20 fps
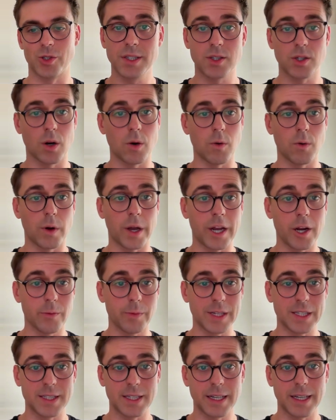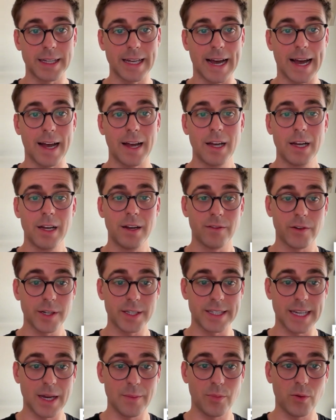So here we see that, for
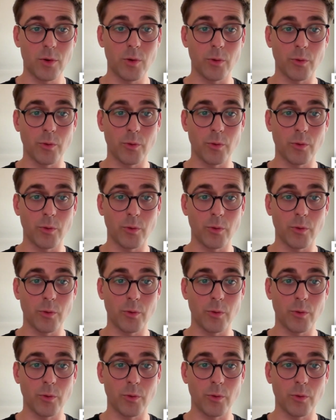example,